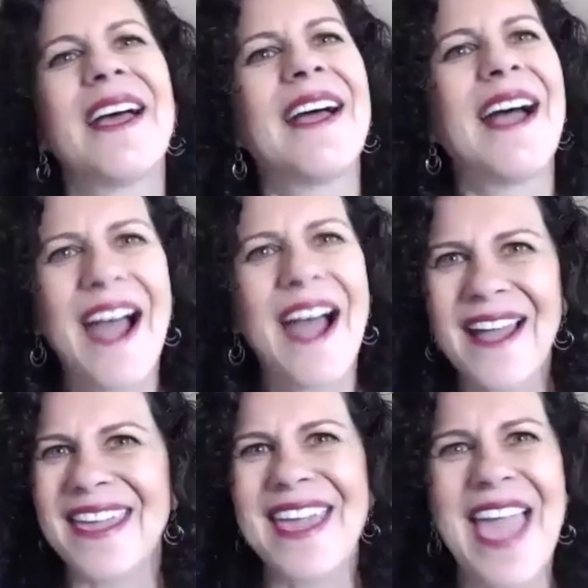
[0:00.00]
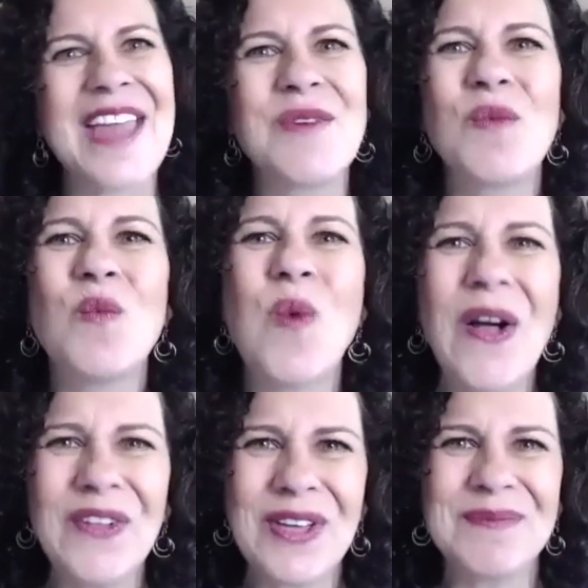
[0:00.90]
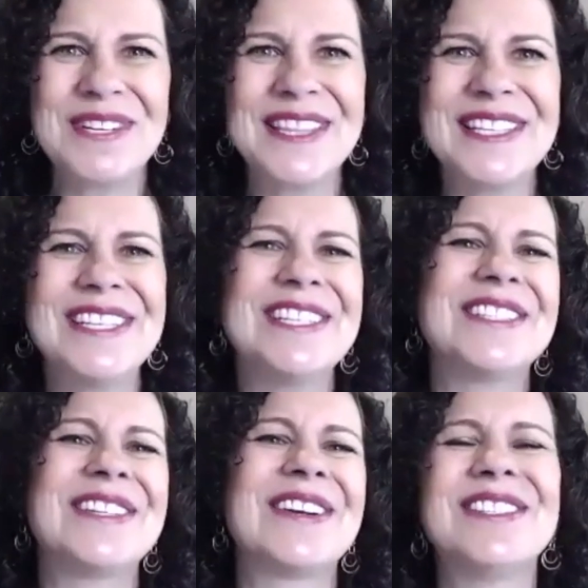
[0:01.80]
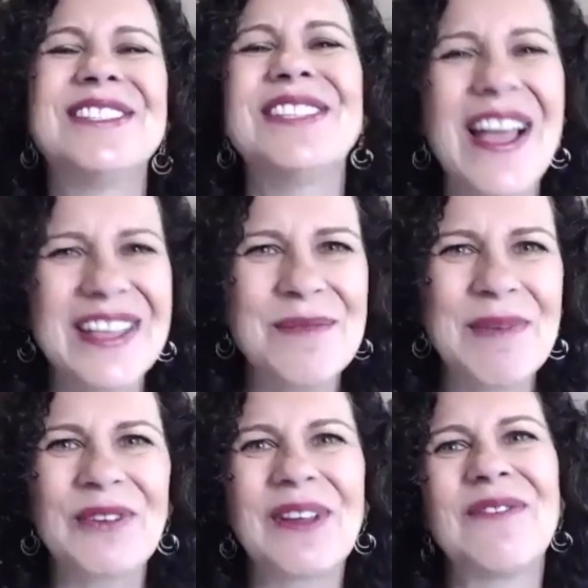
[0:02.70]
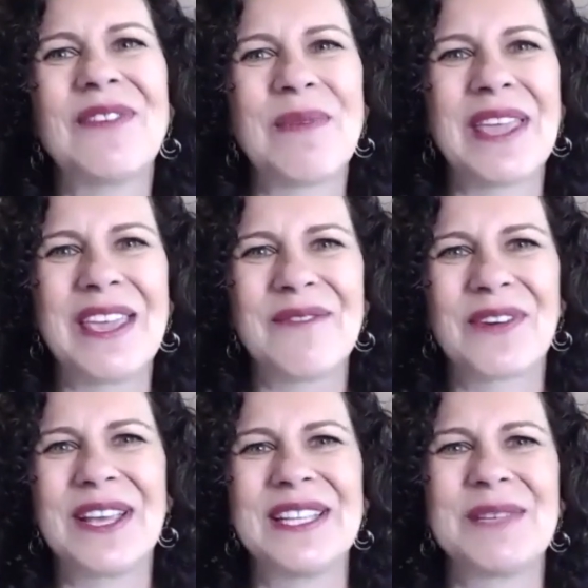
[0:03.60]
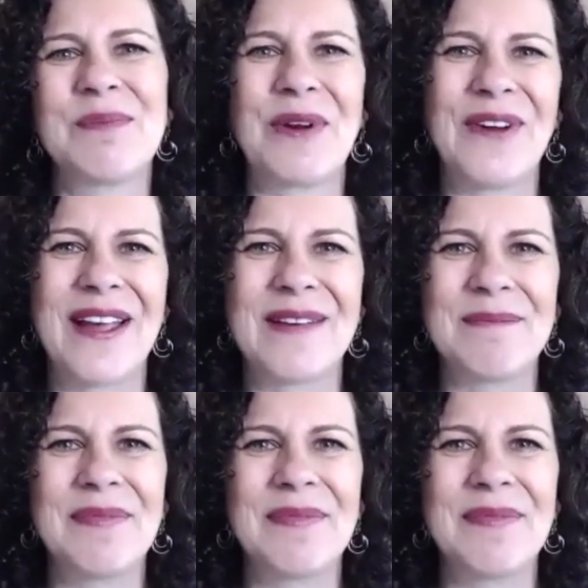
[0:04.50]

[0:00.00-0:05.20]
Hi, and welcome to the DigiStars Documentary Filmmaking for Kids program.